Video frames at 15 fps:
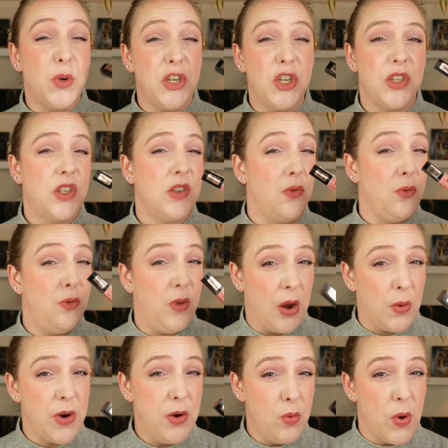which is
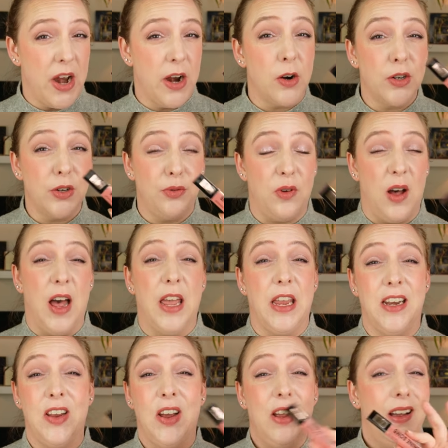very rare to
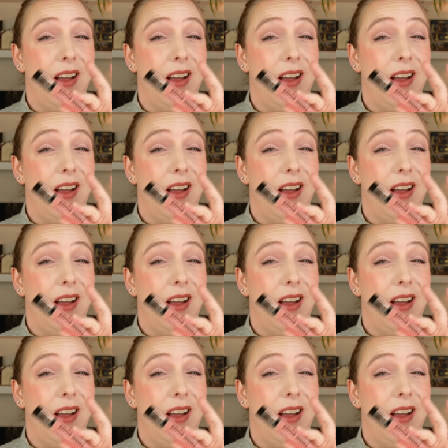find